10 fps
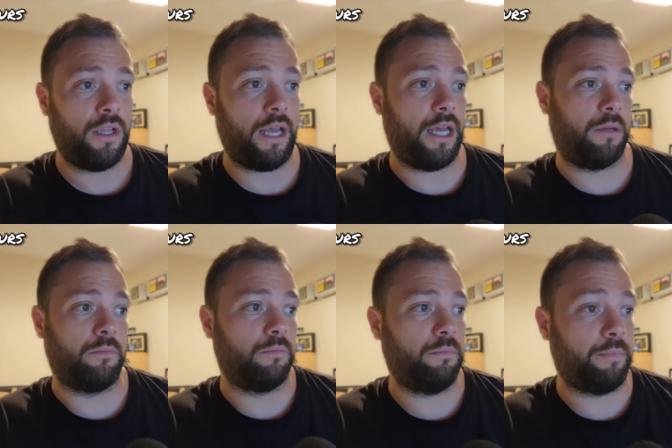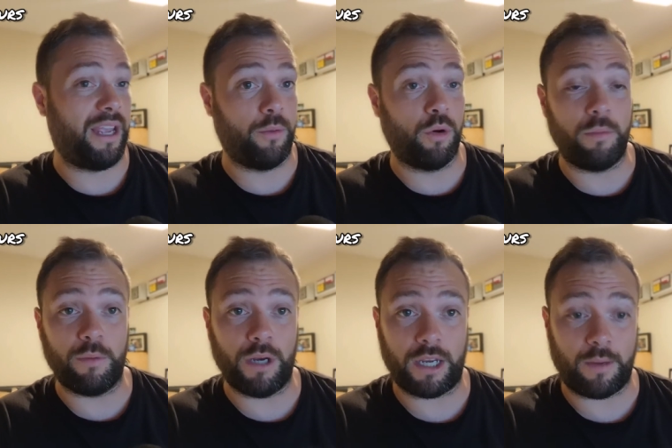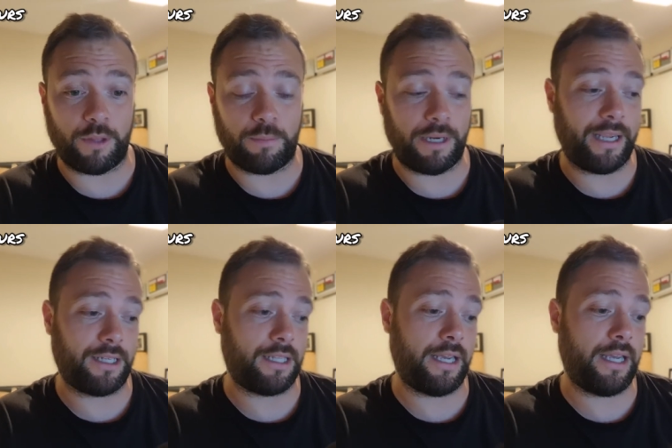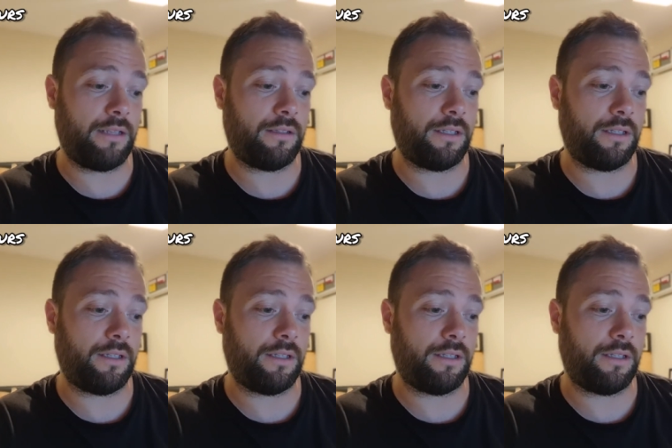Um, but he will be working with the players there